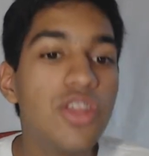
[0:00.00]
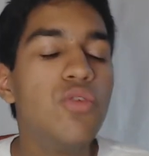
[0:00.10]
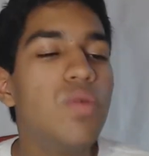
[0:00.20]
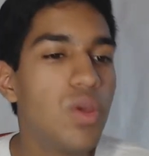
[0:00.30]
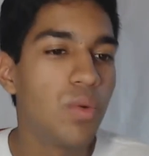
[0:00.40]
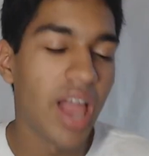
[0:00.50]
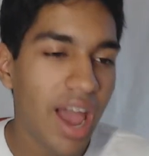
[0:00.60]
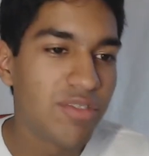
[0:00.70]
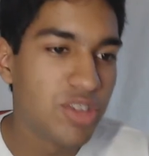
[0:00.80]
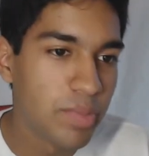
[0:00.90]
will have too
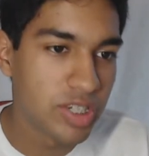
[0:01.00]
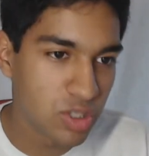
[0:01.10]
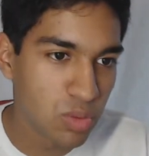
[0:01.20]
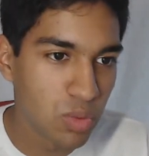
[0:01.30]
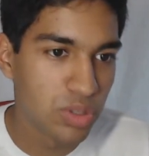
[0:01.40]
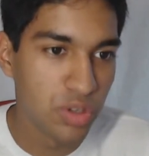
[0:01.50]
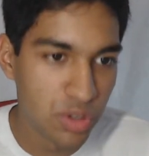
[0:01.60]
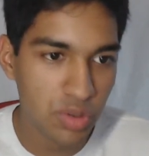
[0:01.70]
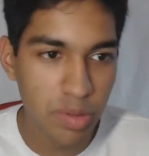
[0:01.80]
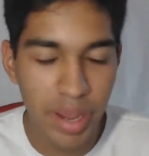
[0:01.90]
much school to do
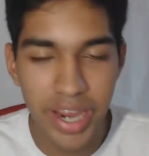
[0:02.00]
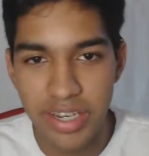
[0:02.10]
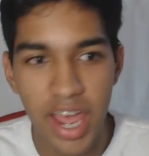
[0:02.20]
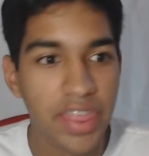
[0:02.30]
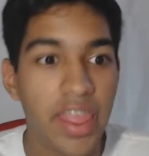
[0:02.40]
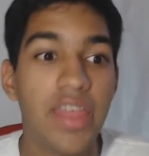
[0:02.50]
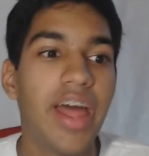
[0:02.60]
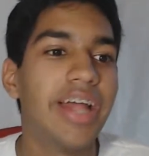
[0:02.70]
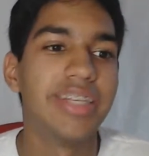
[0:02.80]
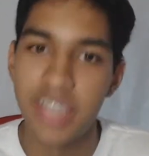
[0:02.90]
debate, and then that
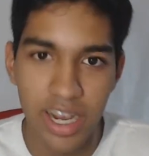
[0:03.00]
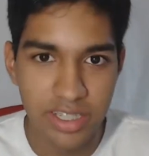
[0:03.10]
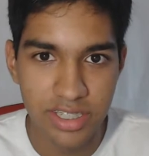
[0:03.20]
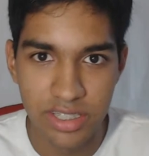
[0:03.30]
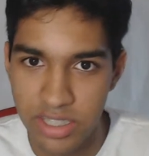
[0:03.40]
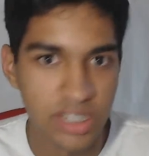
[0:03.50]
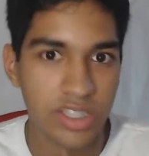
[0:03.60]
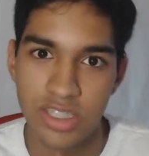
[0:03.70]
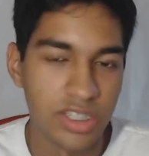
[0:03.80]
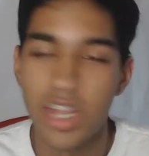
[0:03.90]
sucks. There's
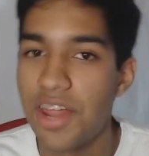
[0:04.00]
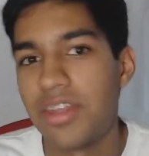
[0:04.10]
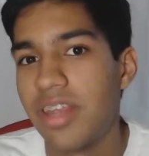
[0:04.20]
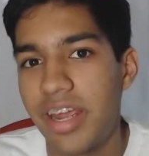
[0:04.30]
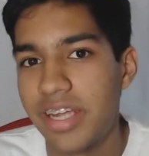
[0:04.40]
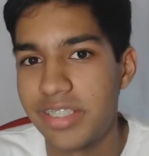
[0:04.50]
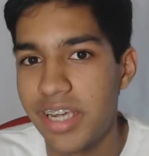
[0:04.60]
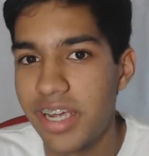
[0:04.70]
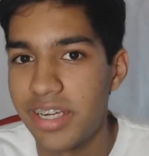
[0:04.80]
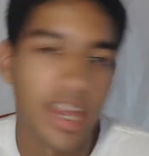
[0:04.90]
nothing that I can say to
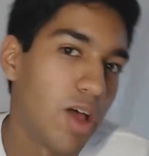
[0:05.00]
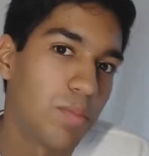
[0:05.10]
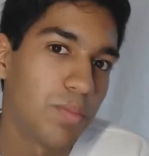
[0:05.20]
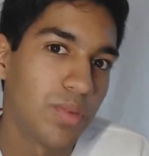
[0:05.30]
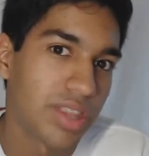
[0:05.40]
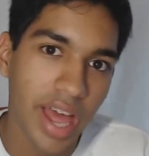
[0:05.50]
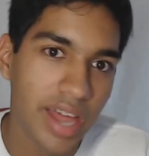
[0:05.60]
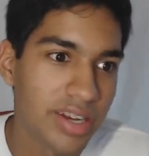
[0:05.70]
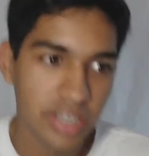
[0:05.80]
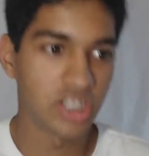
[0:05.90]
help with that.
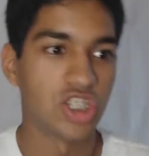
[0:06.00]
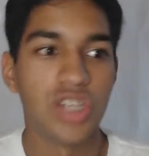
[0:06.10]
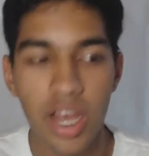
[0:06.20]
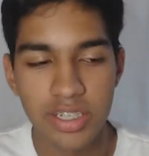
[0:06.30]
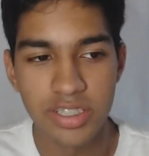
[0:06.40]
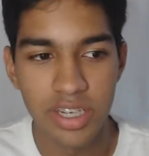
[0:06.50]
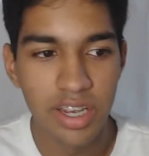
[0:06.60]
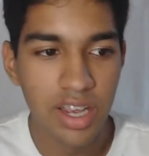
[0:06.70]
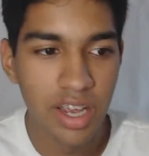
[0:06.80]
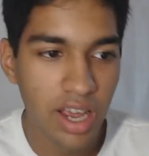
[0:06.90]
It just sucks.
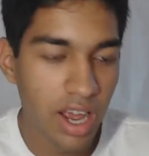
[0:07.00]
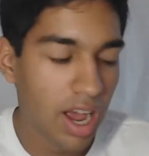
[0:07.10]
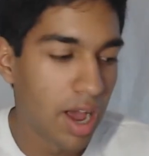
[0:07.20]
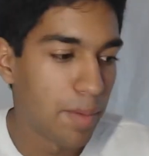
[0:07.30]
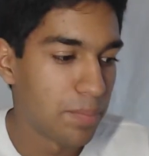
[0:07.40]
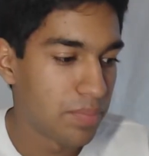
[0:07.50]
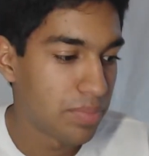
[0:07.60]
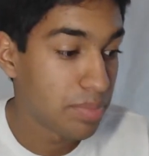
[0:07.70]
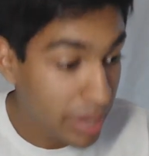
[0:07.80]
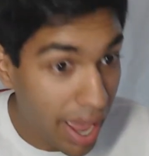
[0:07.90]
But yeah,